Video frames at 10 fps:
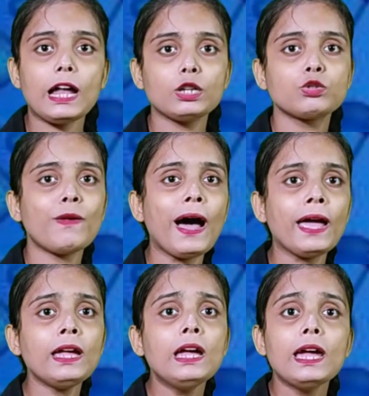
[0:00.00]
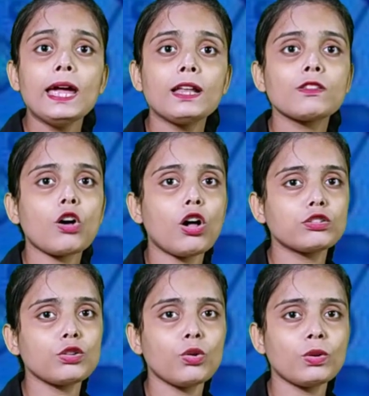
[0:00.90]
That is why it is
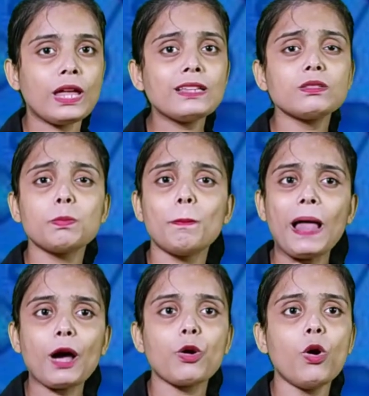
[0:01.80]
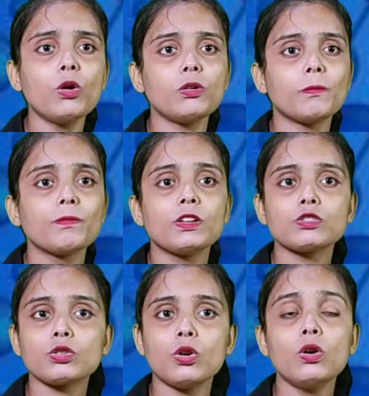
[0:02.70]
also known as black gold.
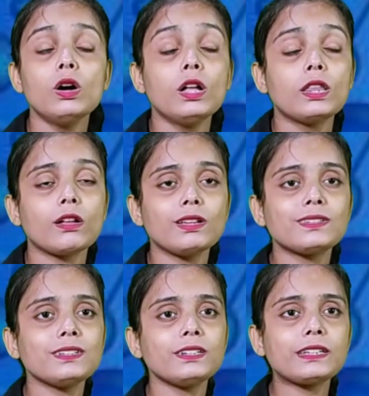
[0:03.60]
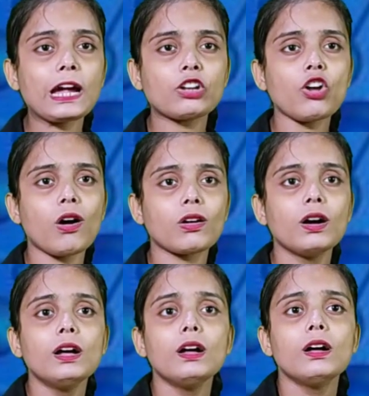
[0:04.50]
So now let's see the tech
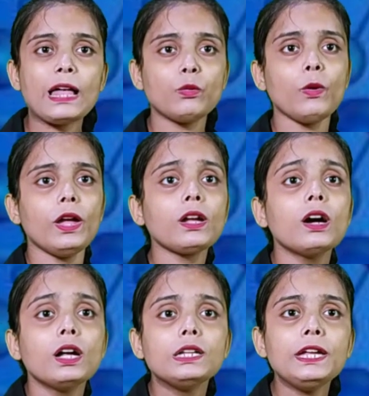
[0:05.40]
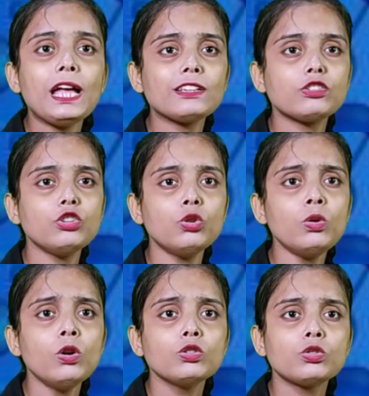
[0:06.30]
talk. Sandvik
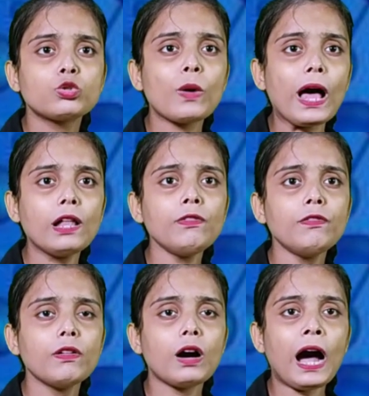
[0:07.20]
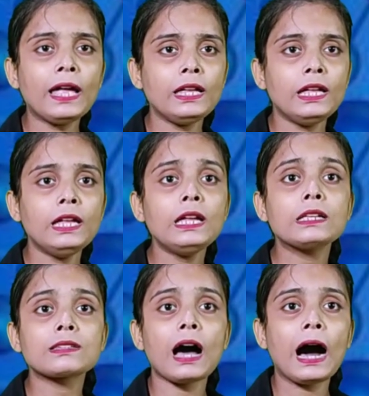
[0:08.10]

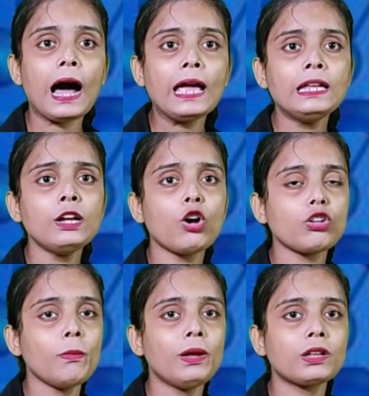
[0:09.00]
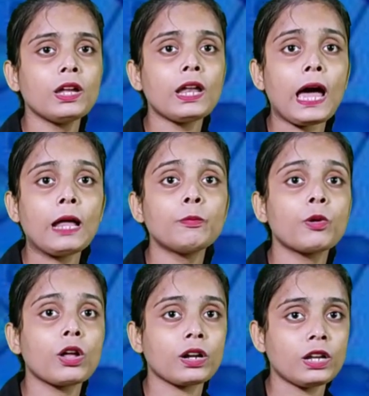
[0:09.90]
DSU-12IE is a highly automated and
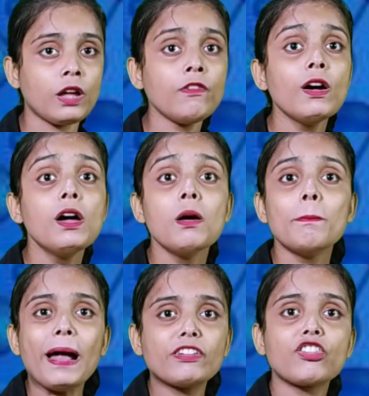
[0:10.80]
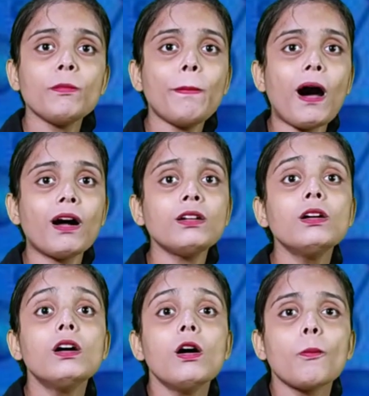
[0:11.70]
productive battery-powered